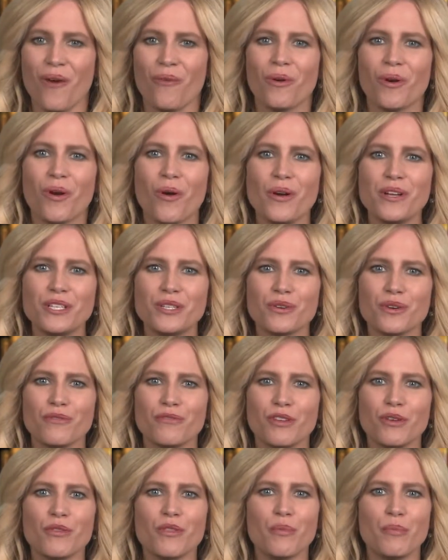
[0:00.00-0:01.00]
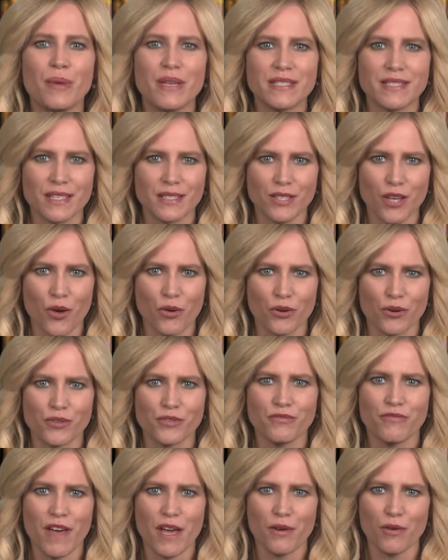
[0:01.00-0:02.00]
We're going to review the business
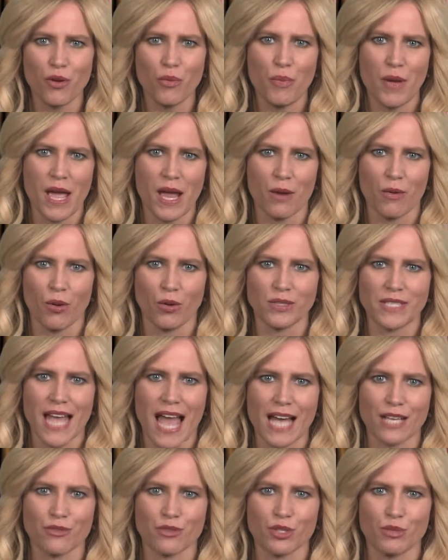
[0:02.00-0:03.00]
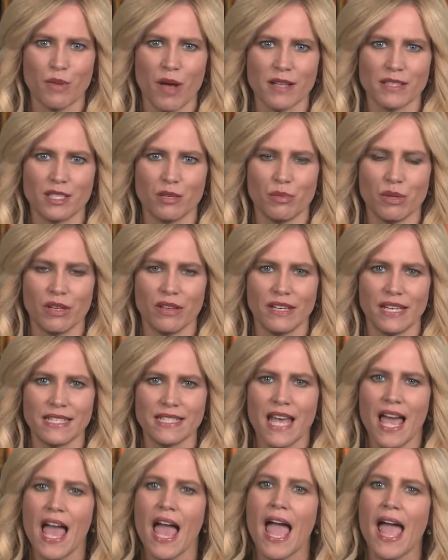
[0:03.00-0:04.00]
owner's federal payroll tax
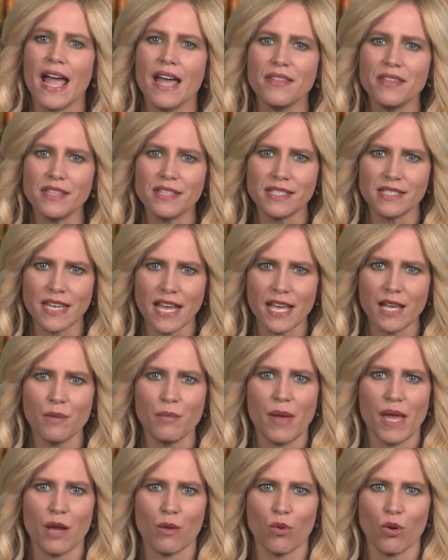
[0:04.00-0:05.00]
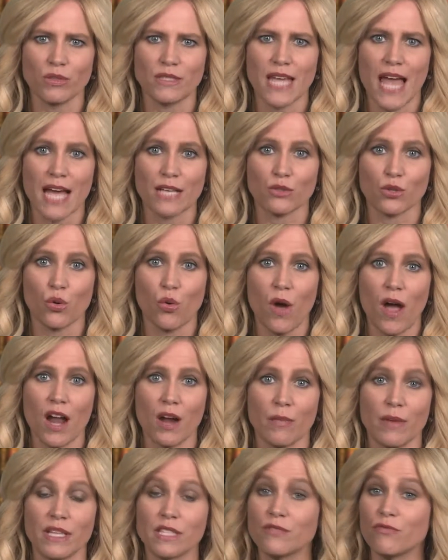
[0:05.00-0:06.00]
responsibilities and the state payroll tax
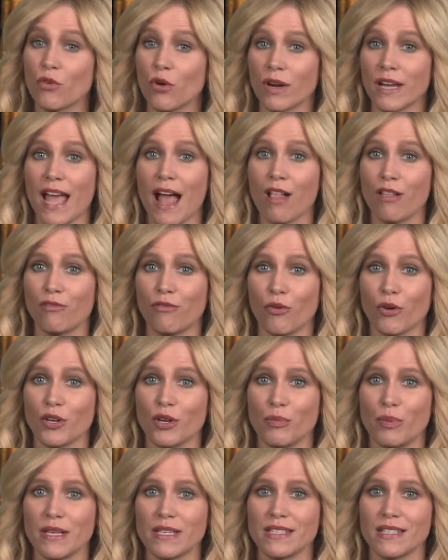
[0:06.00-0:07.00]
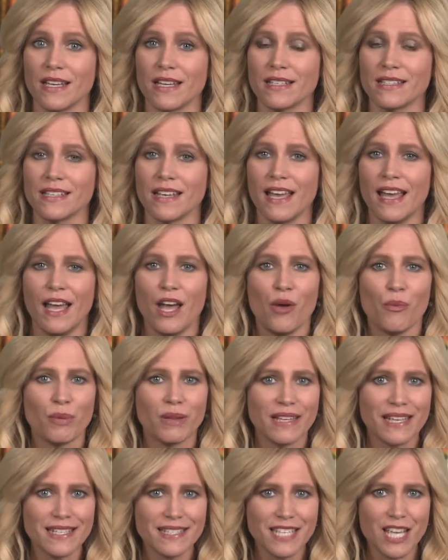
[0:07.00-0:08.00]
requirements for a California business.
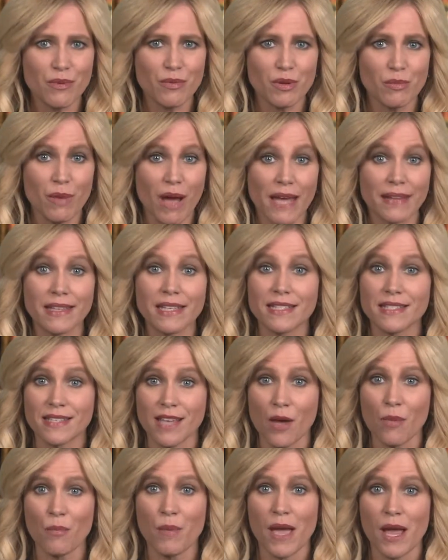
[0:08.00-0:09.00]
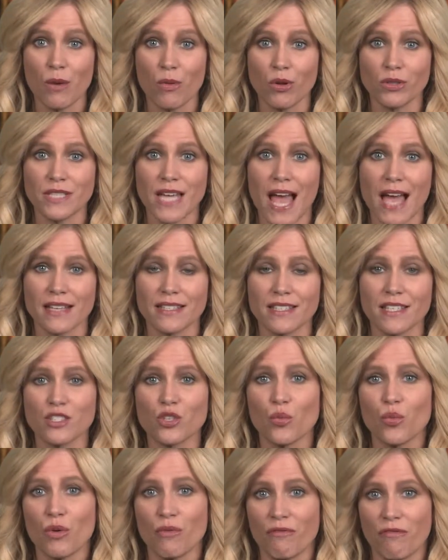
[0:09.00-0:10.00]
Please keep in mind that some payroll
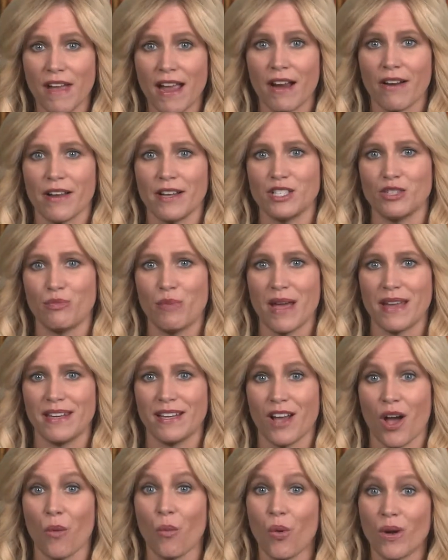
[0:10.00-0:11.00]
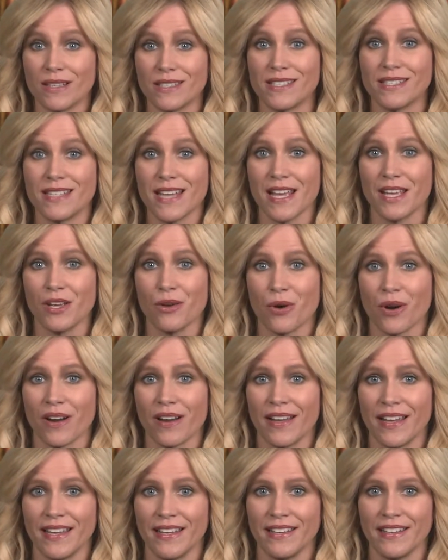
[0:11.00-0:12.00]
taxes will vary depending on what state you are
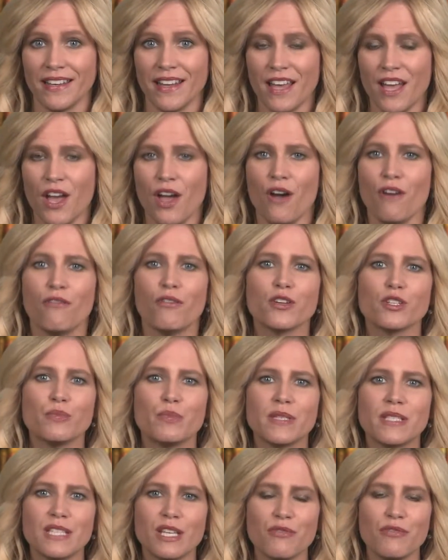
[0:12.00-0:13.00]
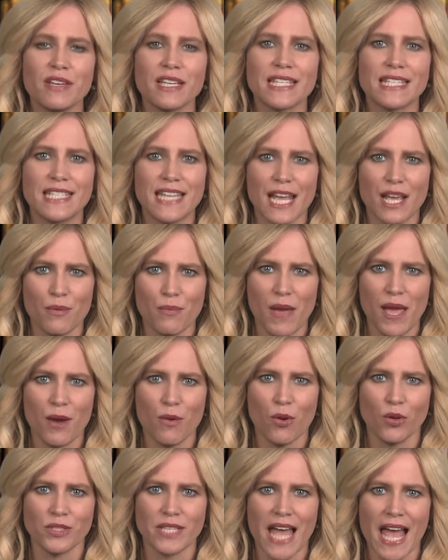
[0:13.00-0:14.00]
in. For specific state
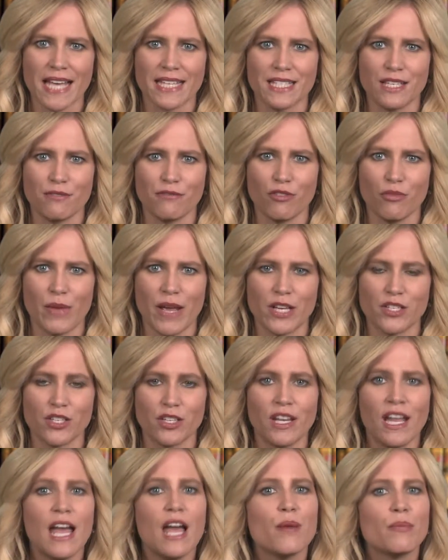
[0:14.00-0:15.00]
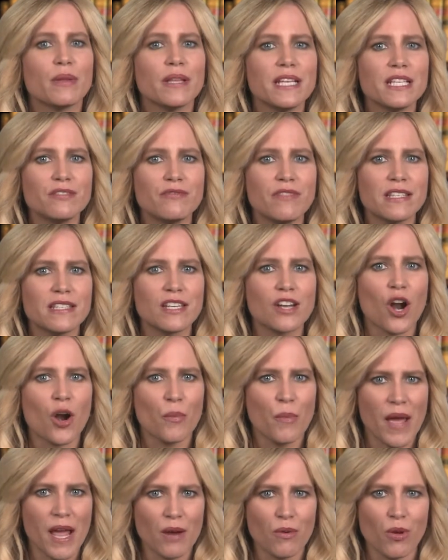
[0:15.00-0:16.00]
payroll tax information, please visit our
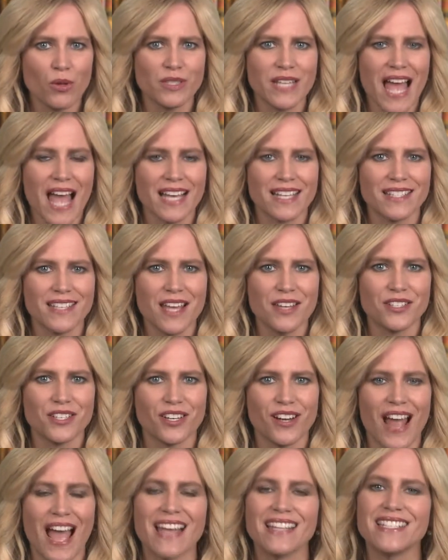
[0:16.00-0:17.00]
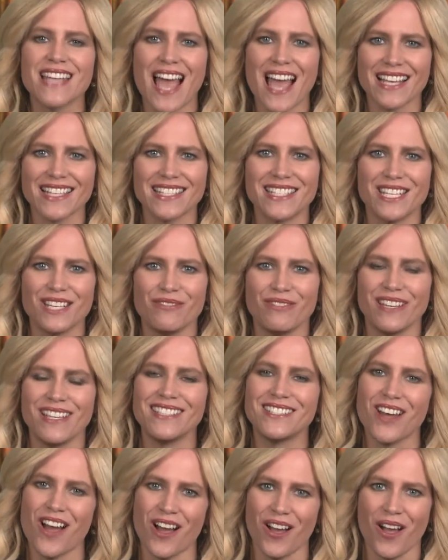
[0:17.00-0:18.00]
Payroll Tax Center at
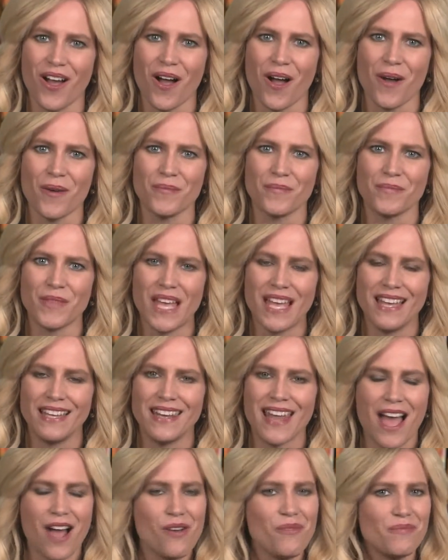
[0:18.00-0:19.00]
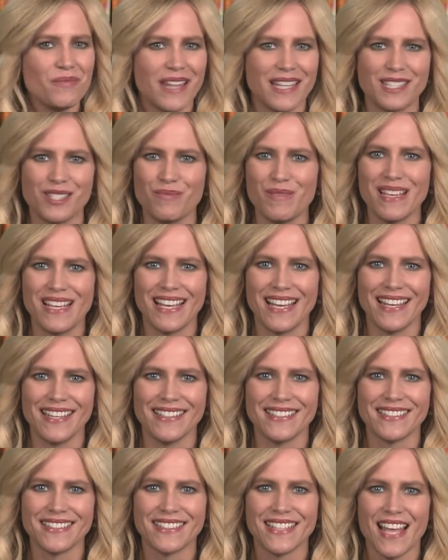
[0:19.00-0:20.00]
taxtv.com. Now, let's
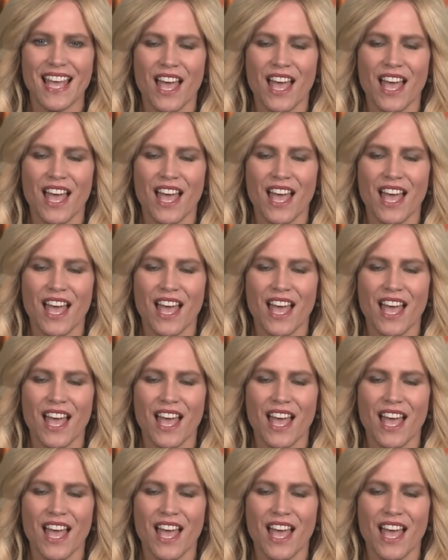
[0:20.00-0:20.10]
begin.